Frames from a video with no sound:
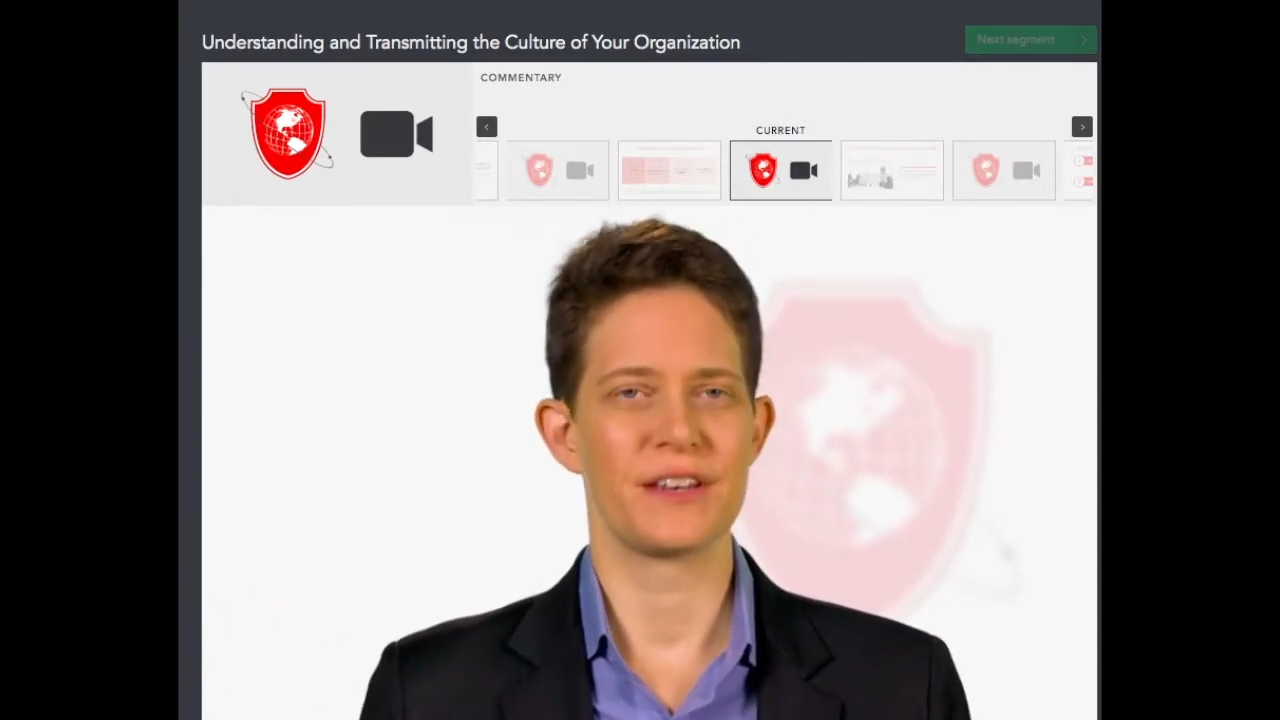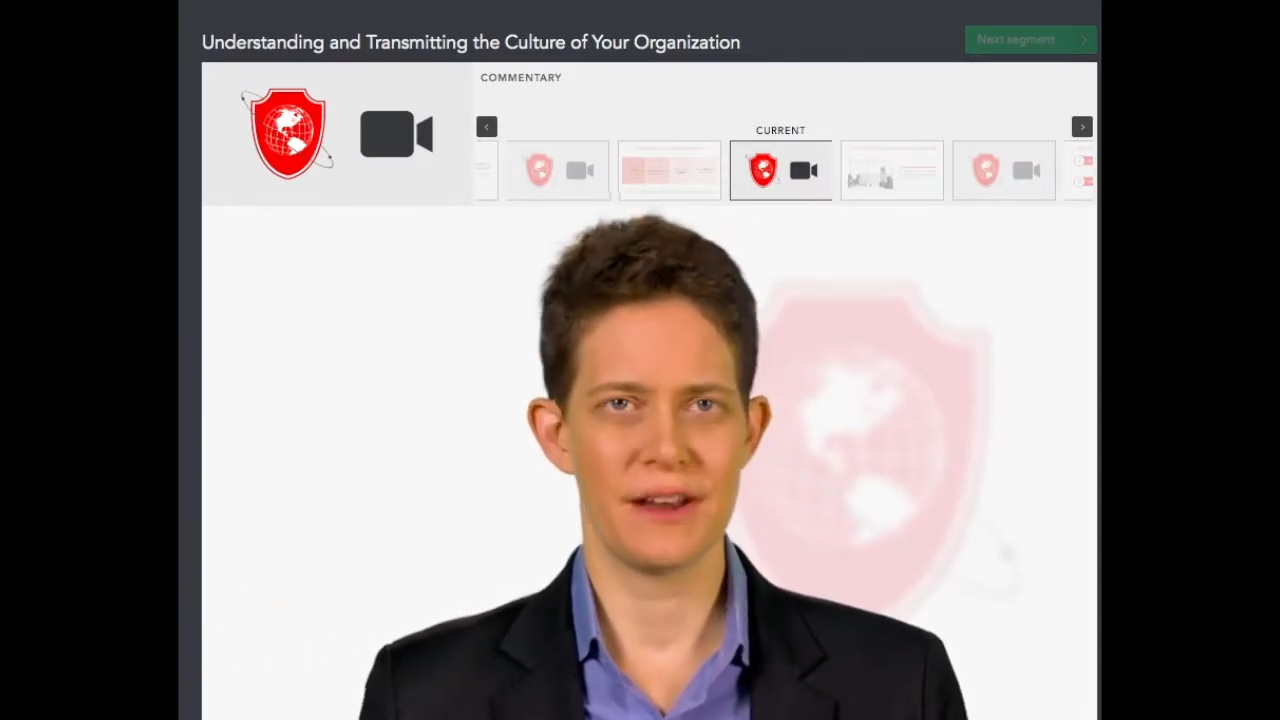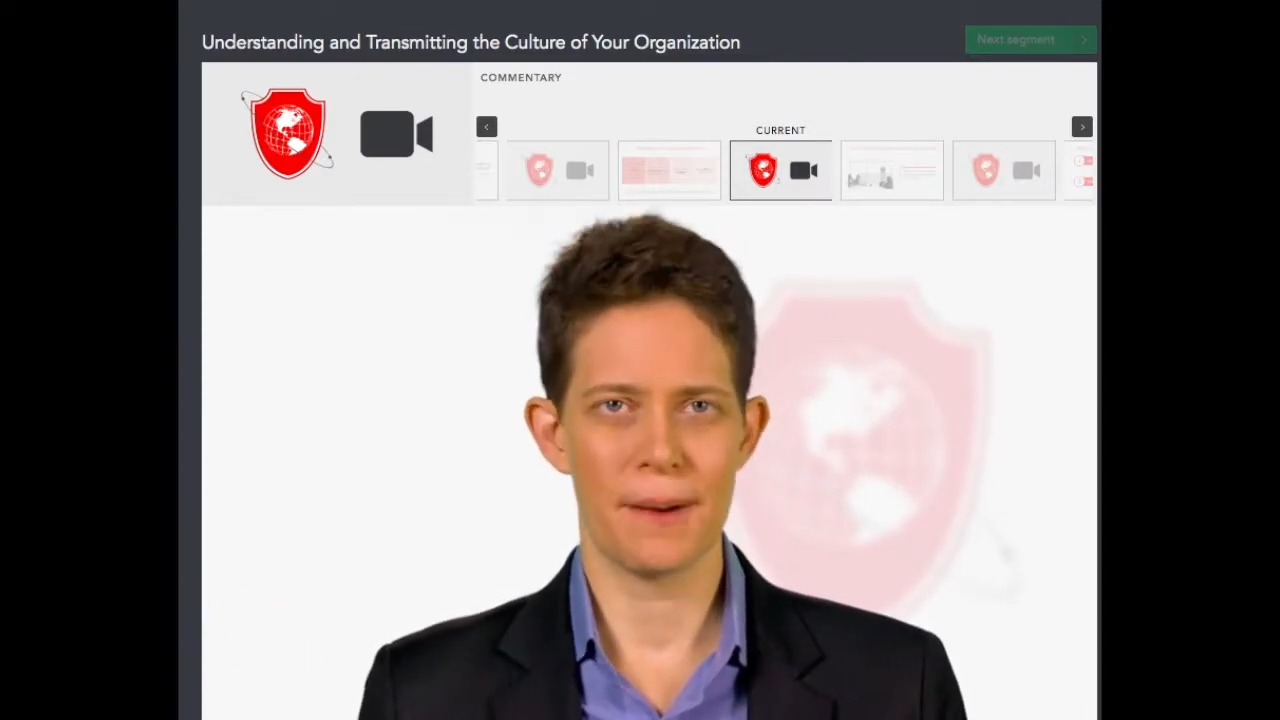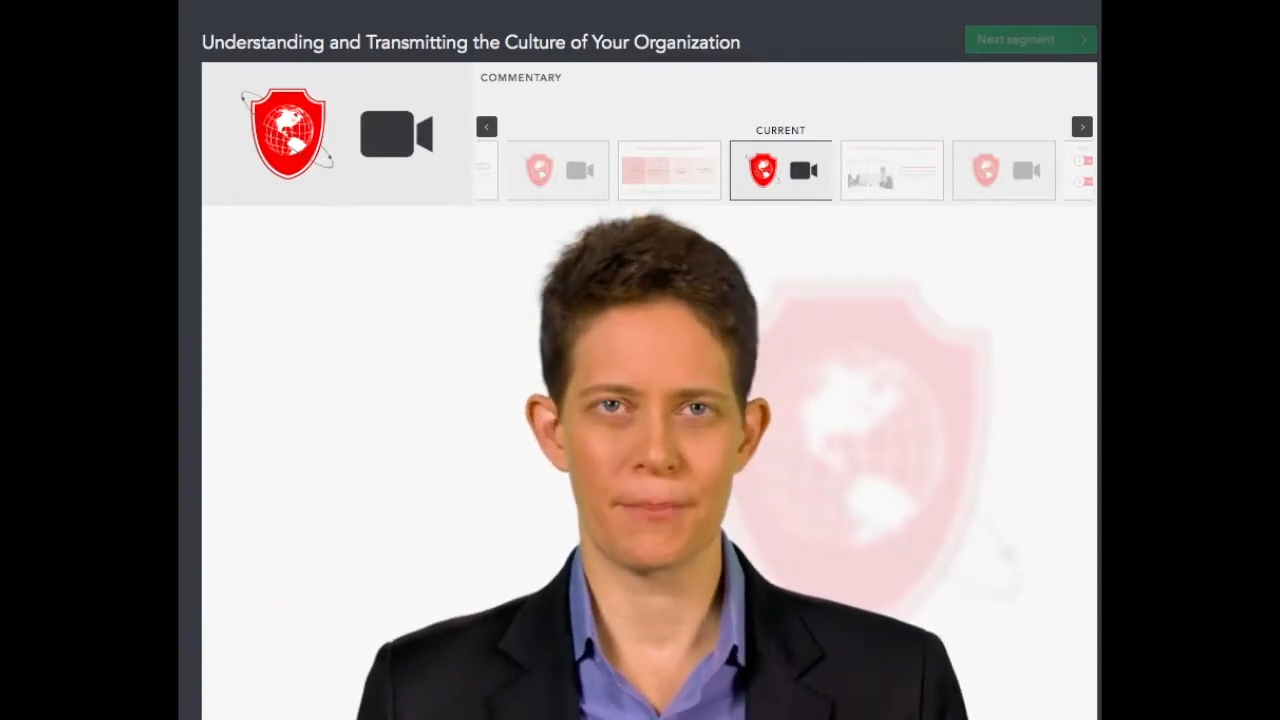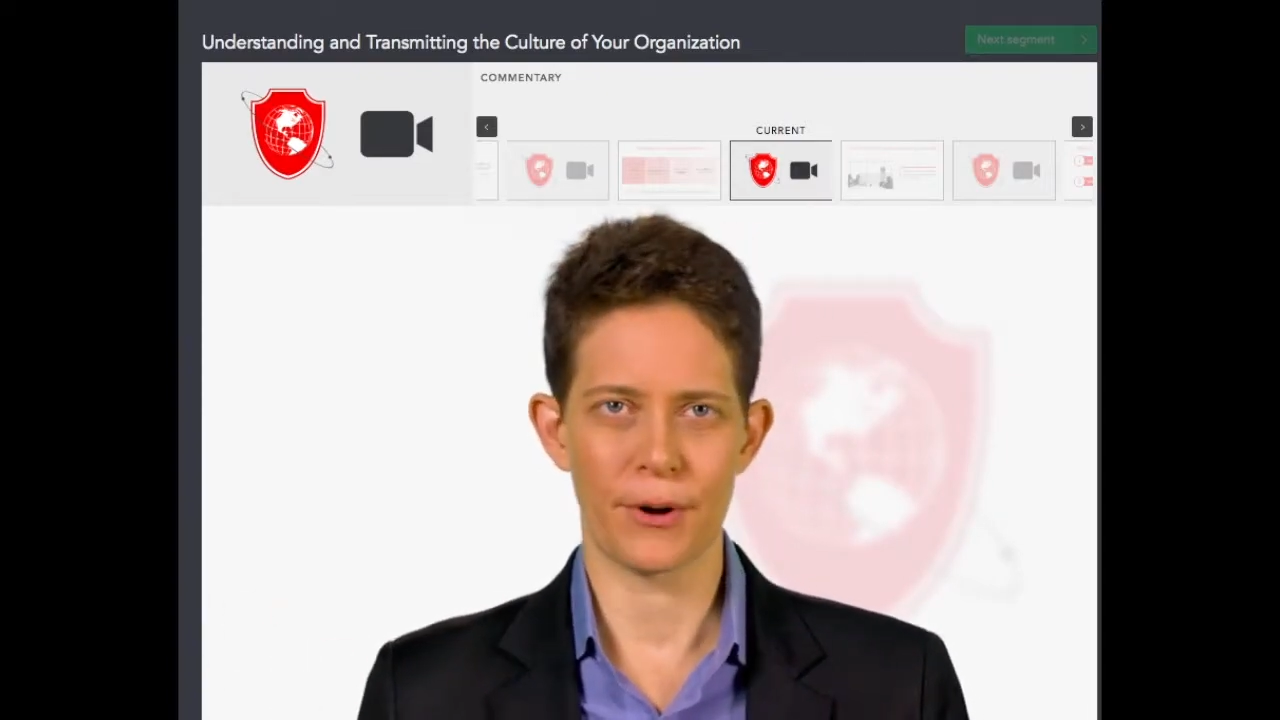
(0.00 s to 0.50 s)

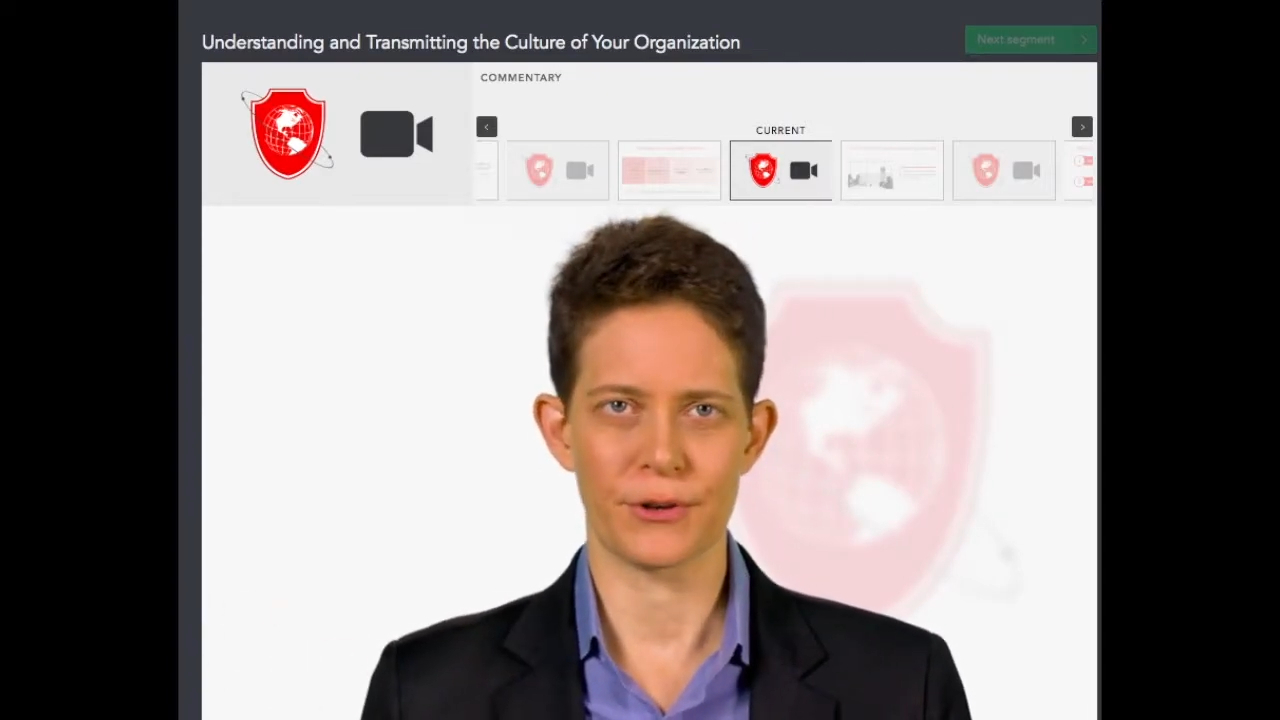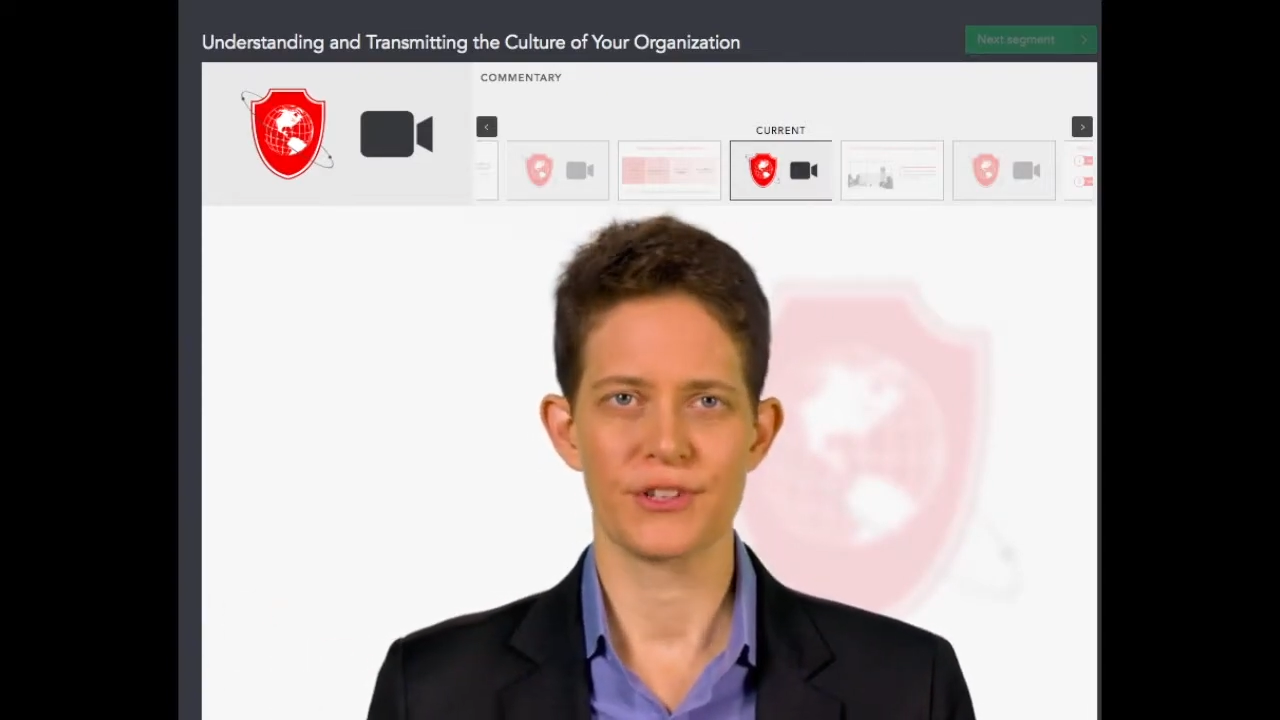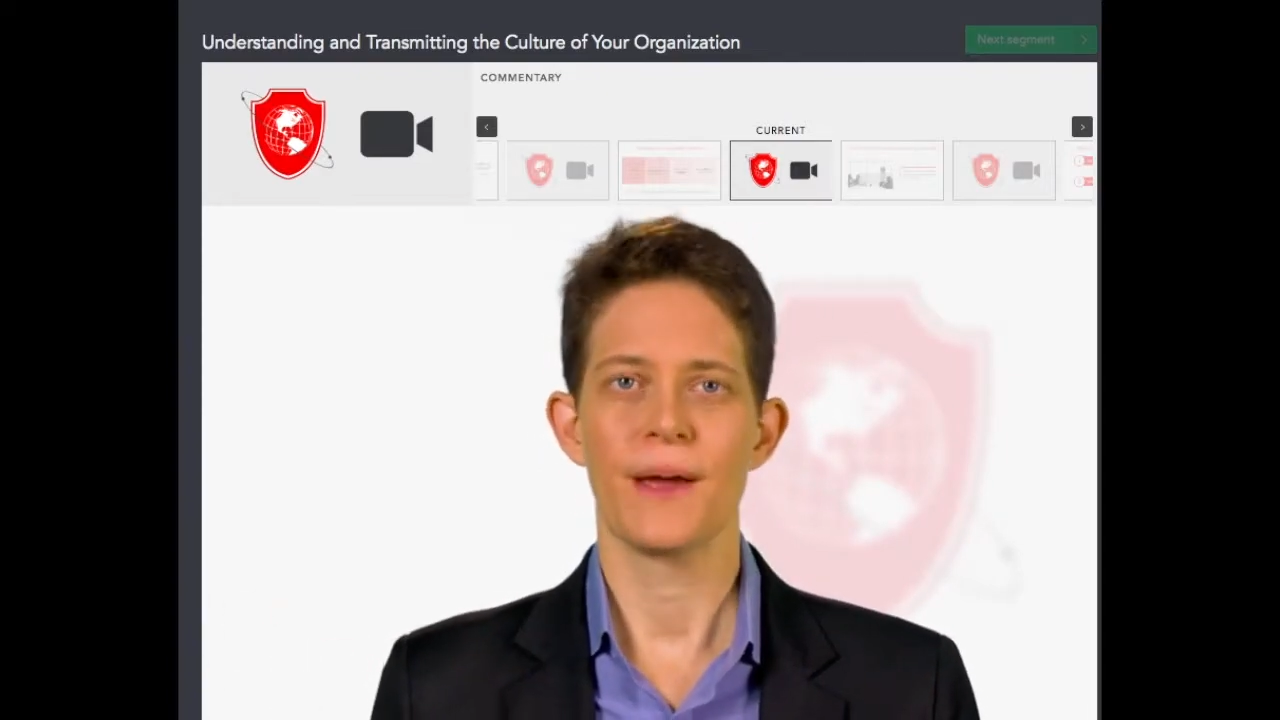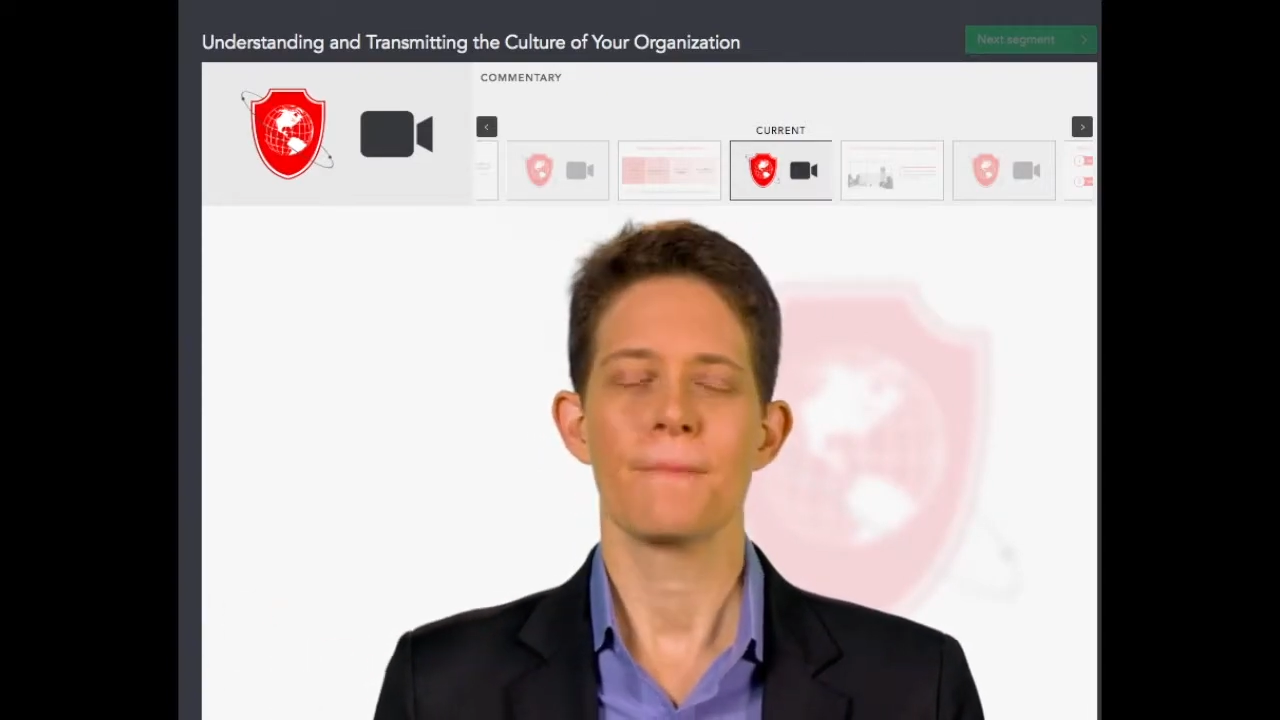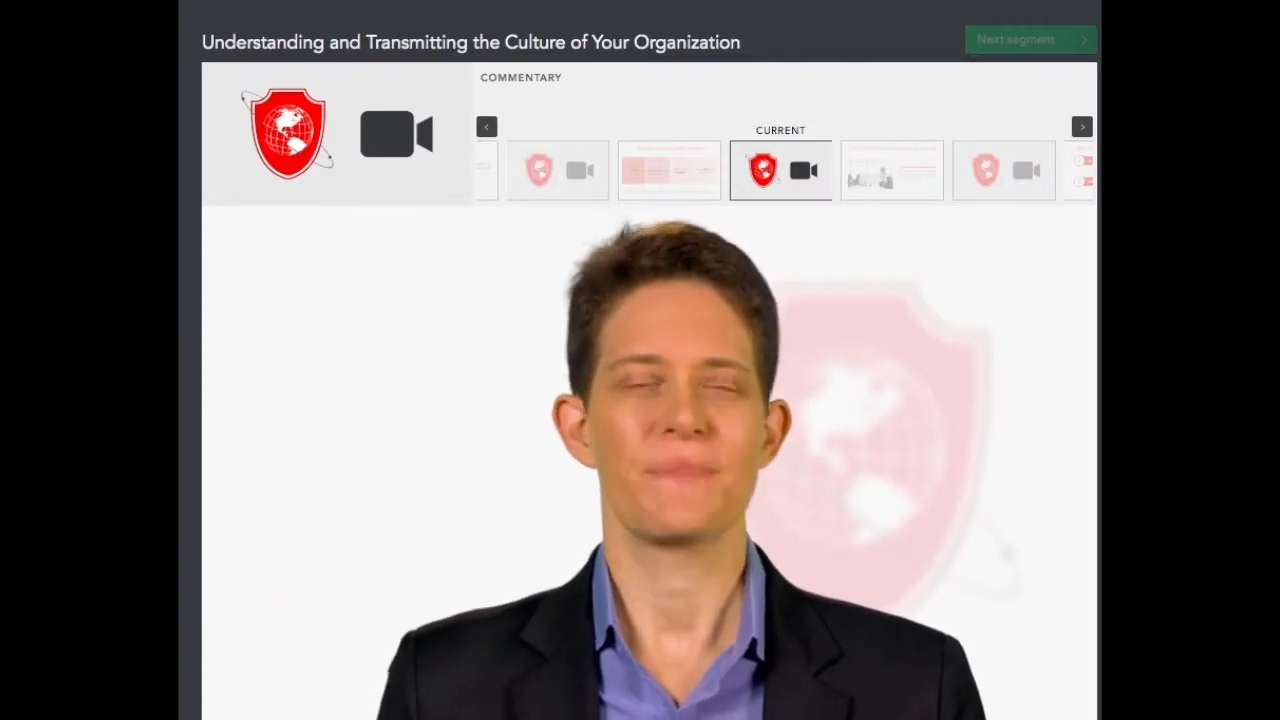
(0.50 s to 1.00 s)
numbers?